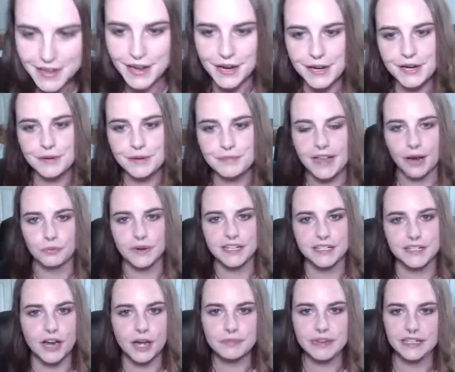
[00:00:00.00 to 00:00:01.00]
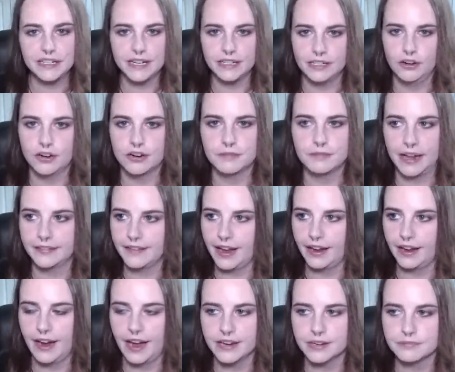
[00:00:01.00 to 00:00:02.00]
um, yeah, we did not mean any harm by
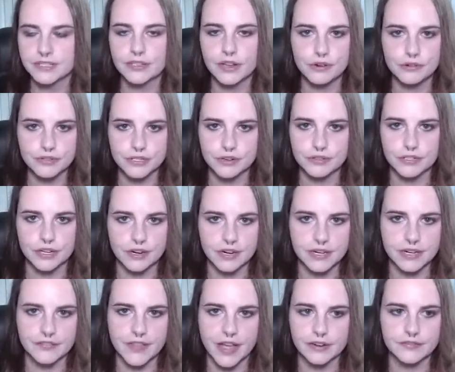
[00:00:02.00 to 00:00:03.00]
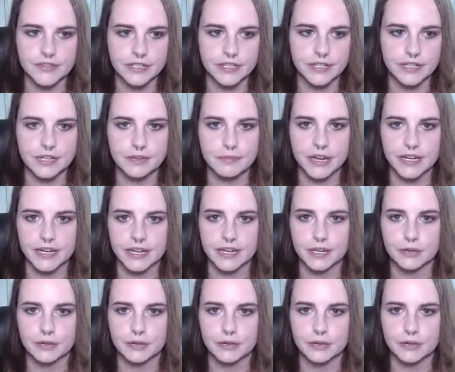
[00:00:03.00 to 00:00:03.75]
that. I am so, so sorry if that offended anybody.